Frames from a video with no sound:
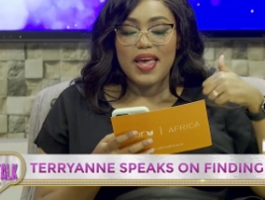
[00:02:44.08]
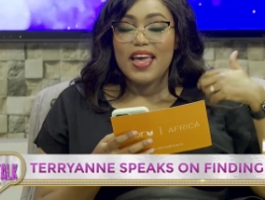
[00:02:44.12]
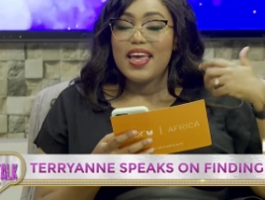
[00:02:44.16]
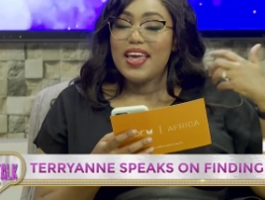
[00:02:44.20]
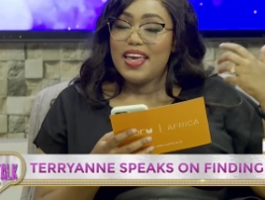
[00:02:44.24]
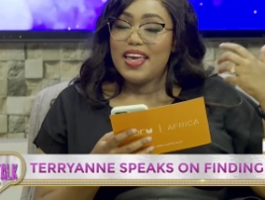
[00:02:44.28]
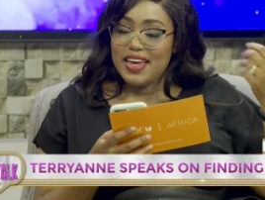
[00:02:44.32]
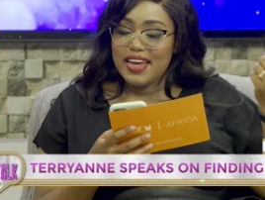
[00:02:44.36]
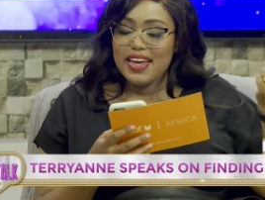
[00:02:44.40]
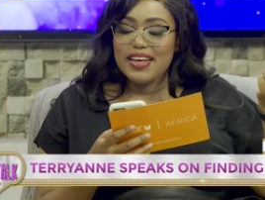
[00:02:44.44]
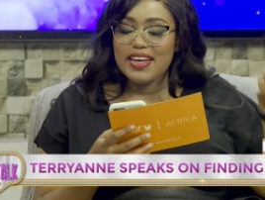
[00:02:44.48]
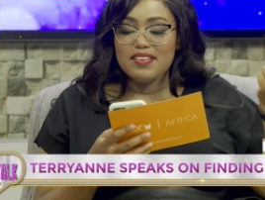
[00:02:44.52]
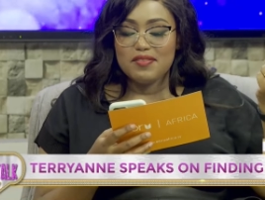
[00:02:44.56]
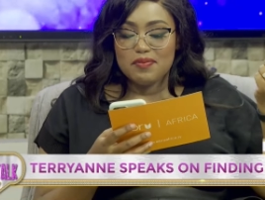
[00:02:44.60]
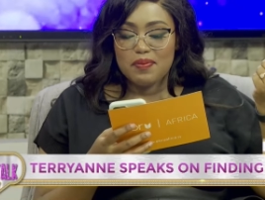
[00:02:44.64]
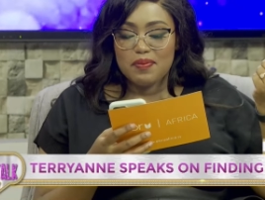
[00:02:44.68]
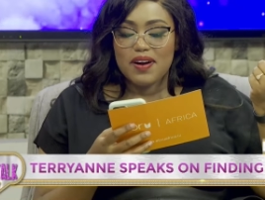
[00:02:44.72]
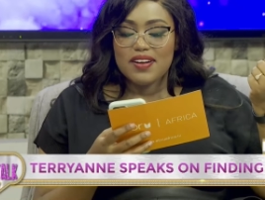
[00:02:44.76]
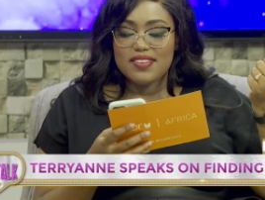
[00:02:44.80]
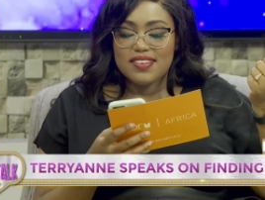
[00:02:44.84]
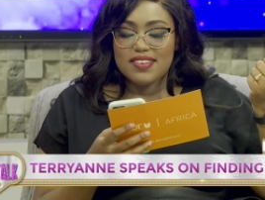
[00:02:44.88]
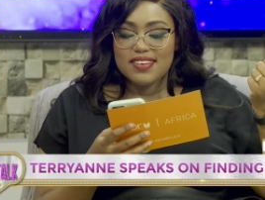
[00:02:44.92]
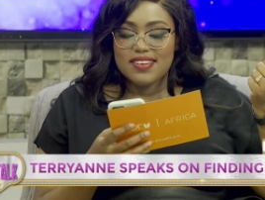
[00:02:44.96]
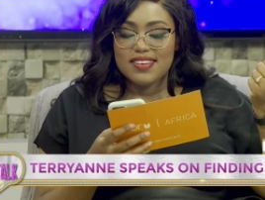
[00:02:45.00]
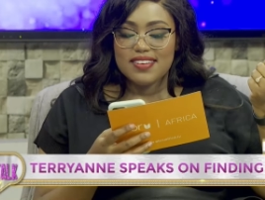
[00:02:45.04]
he is
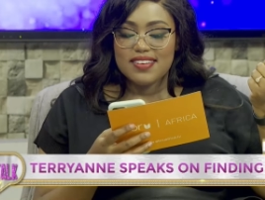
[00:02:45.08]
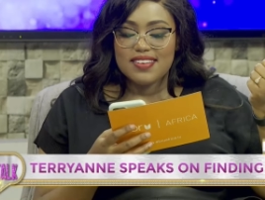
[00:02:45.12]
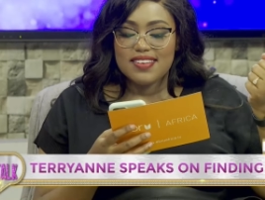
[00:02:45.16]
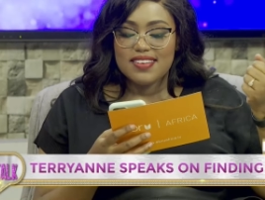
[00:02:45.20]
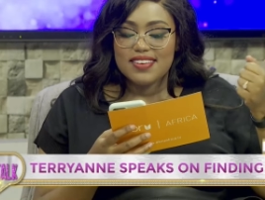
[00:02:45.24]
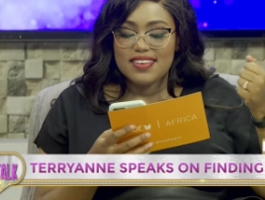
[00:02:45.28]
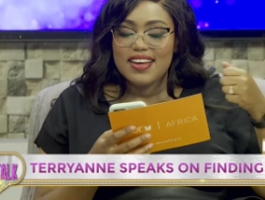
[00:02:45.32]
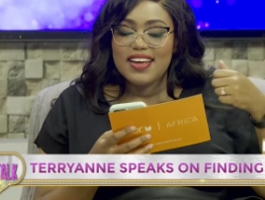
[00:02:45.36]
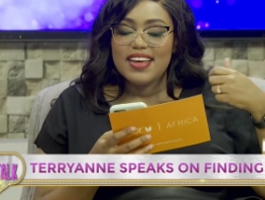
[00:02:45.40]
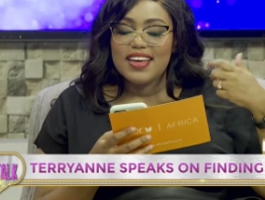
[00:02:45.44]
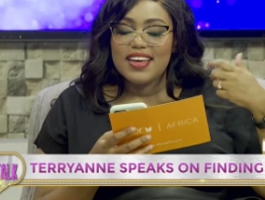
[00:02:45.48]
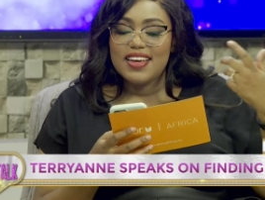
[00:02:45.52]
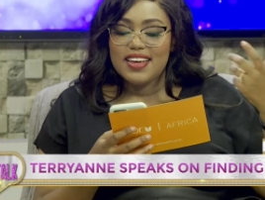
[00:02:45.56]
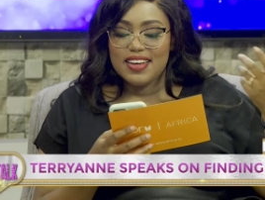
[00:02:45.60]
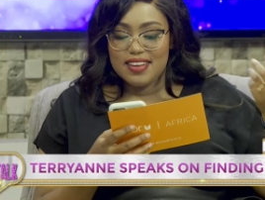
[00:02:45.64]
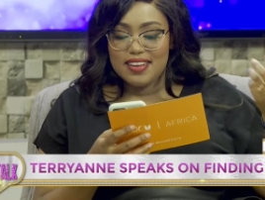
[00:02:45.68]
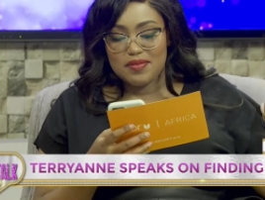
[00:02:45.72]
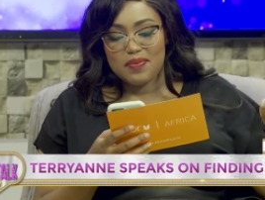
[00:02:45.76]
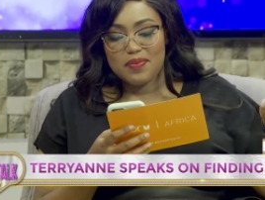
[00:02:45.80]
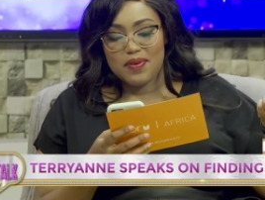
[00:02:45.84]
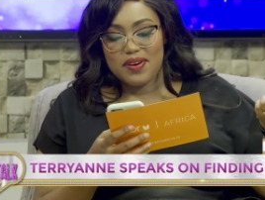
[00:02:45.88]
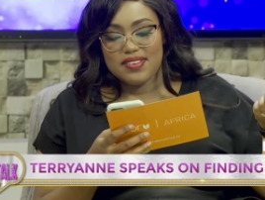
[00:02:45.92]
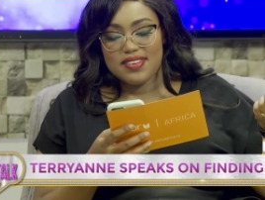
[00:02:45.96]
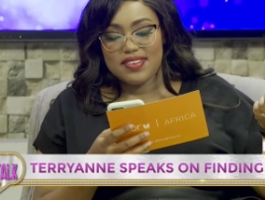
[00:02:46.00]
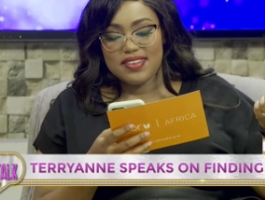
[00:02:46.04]
present he is
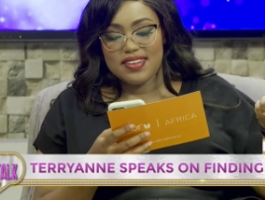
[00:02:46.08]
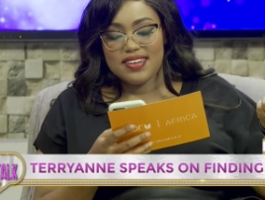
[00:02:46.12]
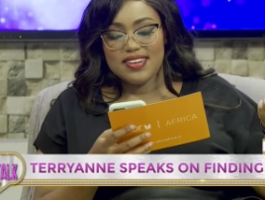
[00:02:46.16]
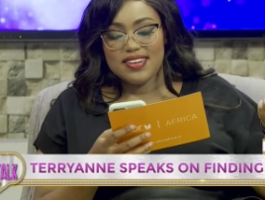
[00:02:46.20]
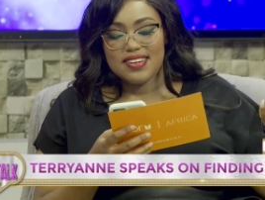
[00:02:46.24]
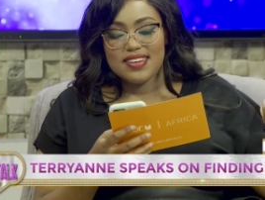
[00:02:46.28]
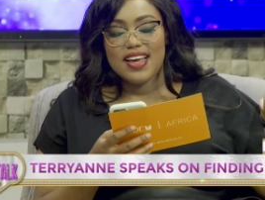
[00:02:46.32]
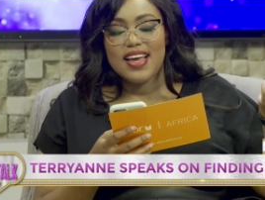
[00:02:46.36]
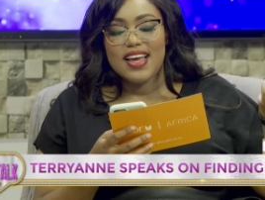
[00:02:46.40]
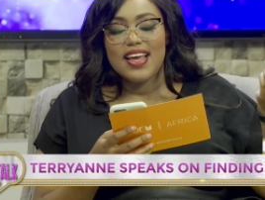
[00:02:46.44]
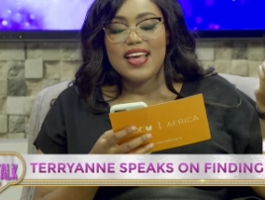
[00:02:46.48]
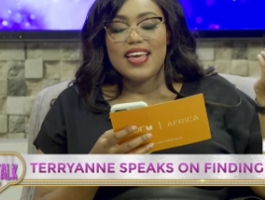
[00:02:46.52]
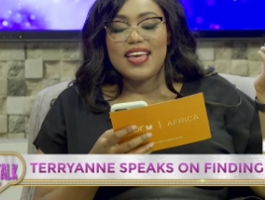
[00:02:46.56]
present.